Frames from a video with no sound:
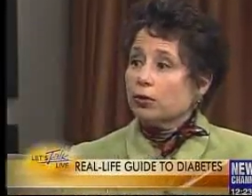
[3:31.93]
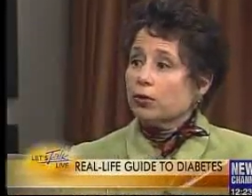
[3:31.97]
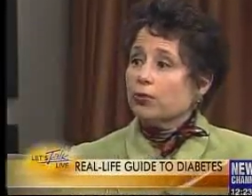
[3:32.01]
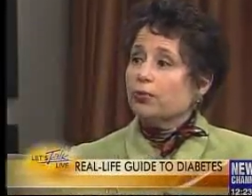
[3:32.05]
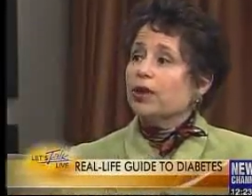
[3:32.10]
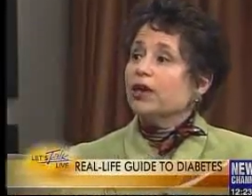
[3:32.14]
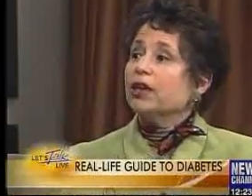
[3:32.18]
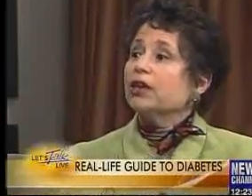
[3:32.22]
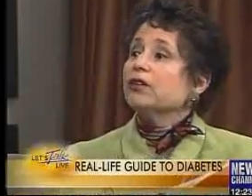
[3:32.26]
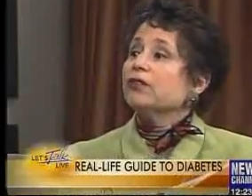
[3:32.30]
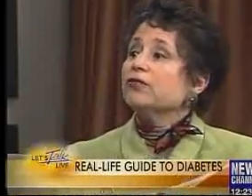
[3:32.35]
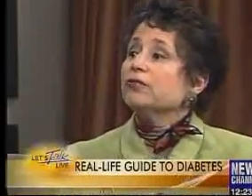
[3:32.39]
We're
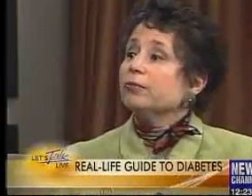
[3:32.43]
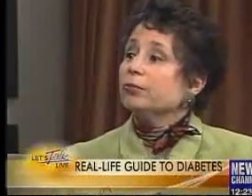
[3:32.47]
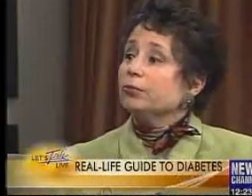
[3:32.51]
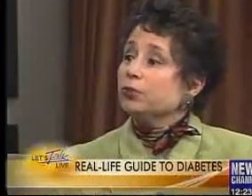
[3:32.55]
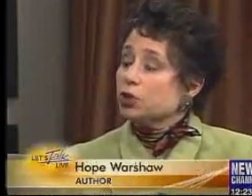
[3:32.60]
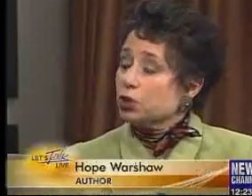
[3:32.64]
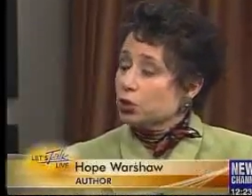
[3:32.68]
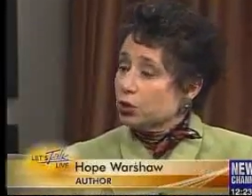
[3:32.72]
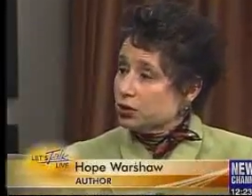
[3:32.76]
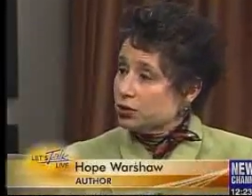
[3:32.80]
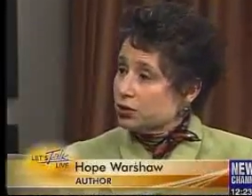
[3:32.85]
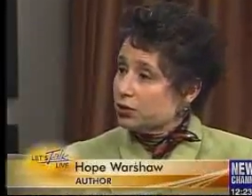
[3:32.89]
making
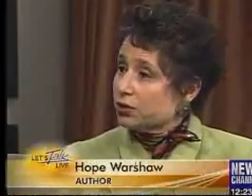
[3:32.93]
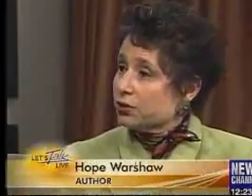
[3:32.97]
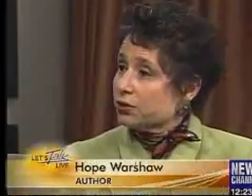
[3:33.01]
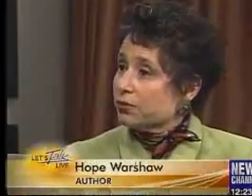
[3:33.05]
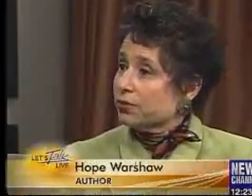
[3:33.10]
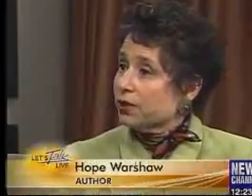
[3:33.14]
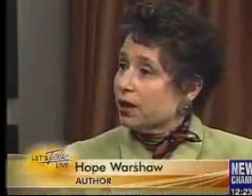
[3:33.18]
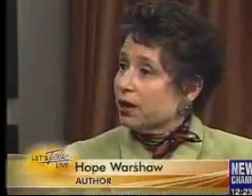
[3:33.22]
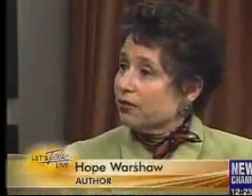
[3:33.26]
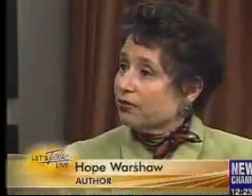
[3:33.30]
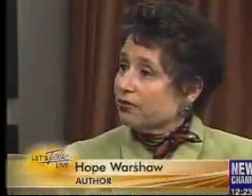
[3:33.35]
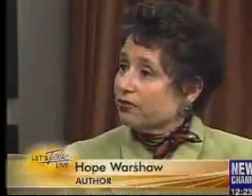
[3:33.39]
choices
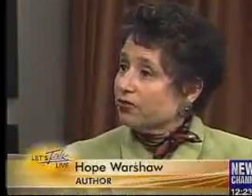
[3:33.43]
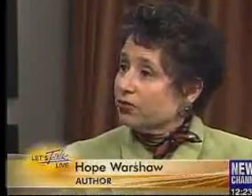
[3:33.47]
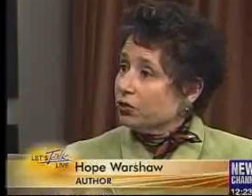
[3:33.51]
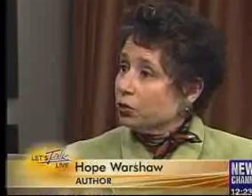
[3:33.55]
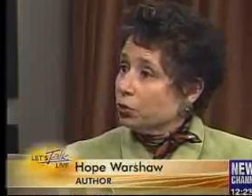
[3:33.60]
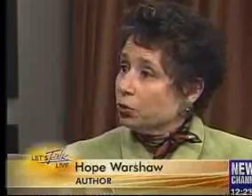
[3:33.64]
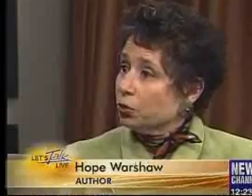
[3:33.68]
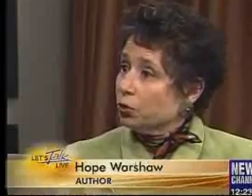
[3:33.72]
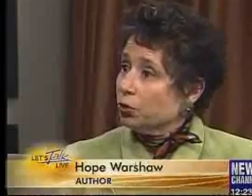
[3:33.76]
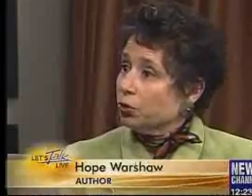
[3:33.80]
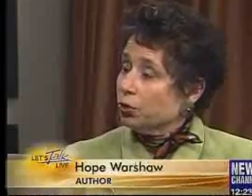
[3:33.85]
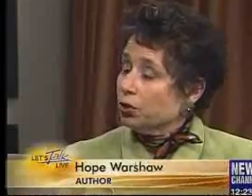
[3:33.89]
about
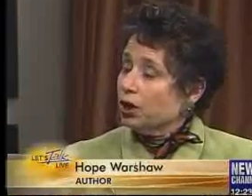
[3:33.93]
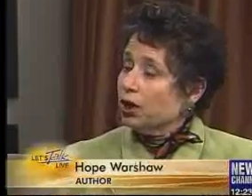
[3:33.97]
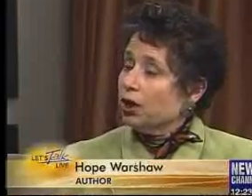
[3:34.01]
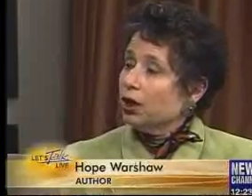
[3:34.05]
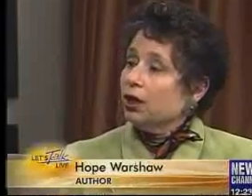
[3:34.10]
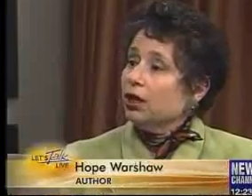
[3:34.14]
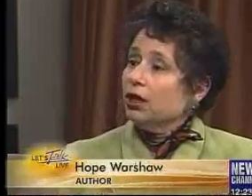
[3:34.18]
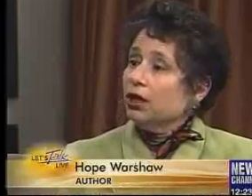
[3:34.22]
food